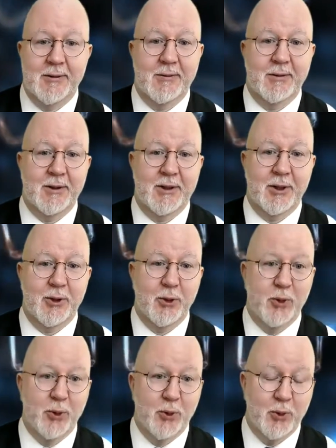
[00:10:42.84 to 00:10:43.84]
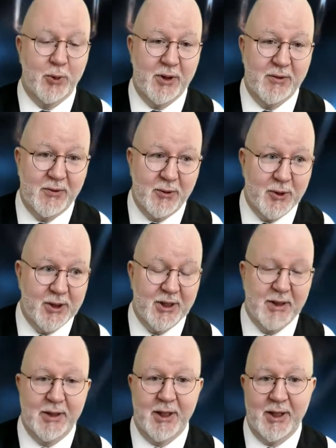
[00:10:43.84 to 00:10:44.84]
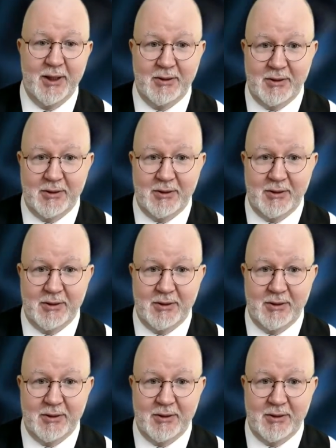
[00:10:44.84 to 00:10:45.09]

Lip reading: So if you see that